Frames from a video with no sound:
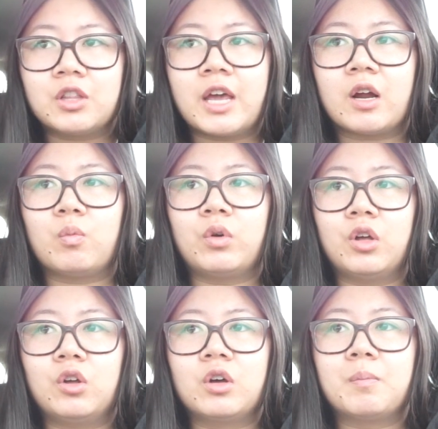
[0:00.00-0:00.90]
there
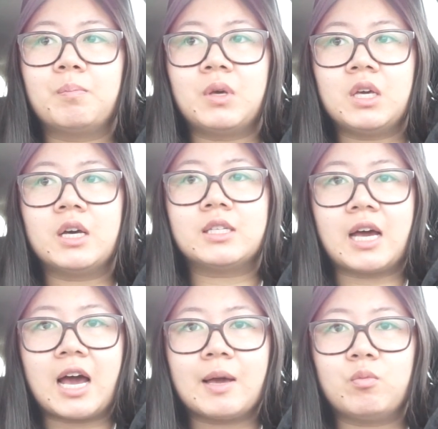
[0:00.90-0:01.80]
will be a
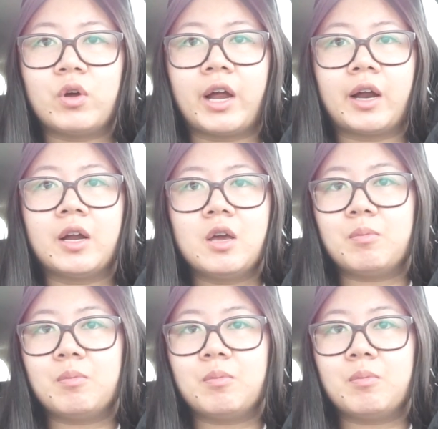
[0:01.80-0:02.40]
time where